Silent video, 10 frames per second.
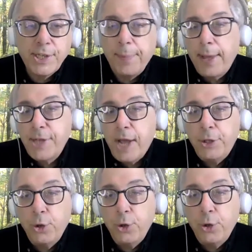sometimes I
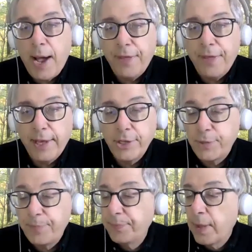do buy
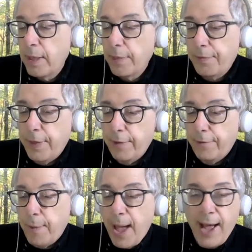things that,
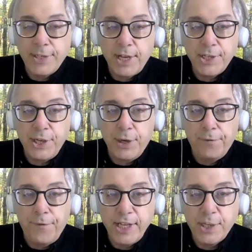from ads I see on
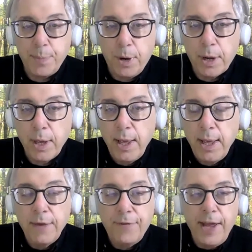Facebook.
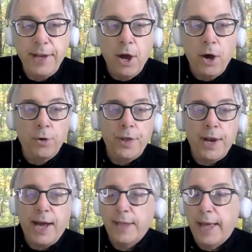If they know that
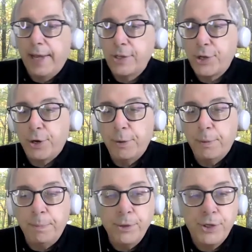I like a
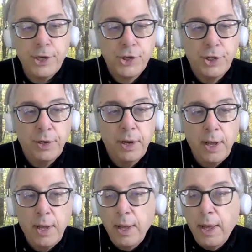certain musician
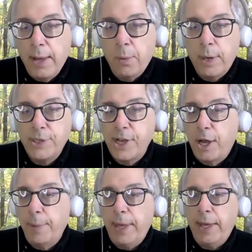and want to
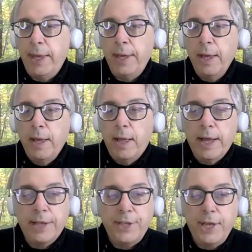sell me
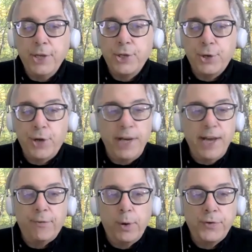like a T-shirt I
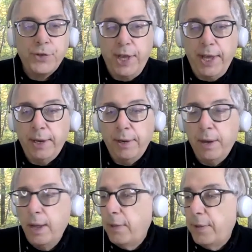never would have seen
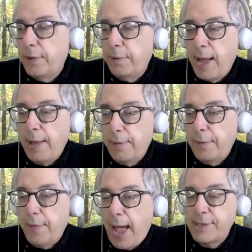that
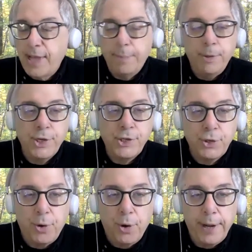has that musician
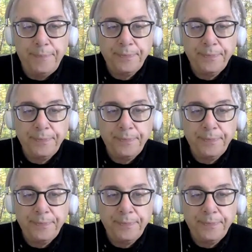on it.